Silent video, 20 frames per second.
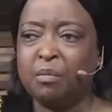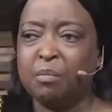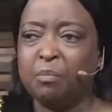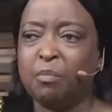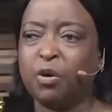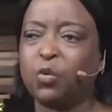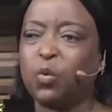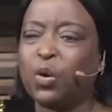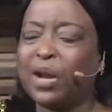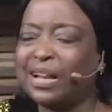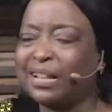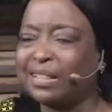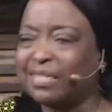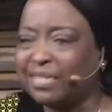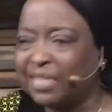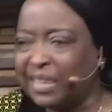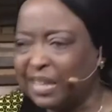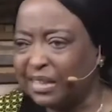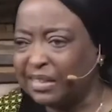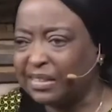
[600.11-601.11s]
But what are the
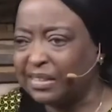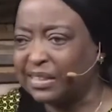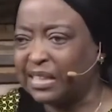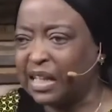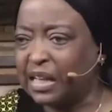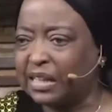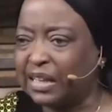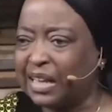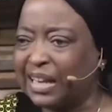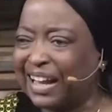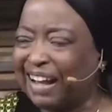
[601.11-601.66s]
things that